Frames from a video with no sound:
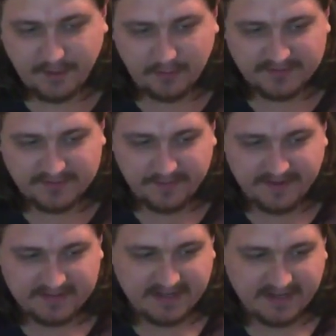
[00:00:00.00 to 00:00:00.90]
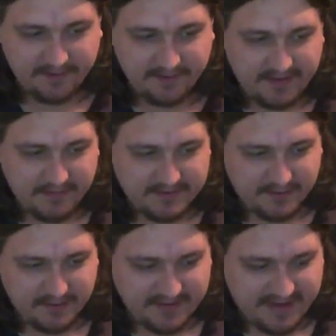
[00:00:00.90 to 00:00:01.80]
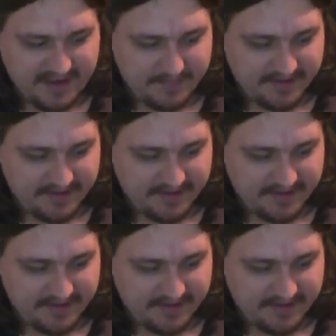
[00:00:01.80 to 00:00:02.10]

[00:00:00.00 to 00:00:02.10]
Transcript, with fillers: bomb said about Sargon that he was talking about um,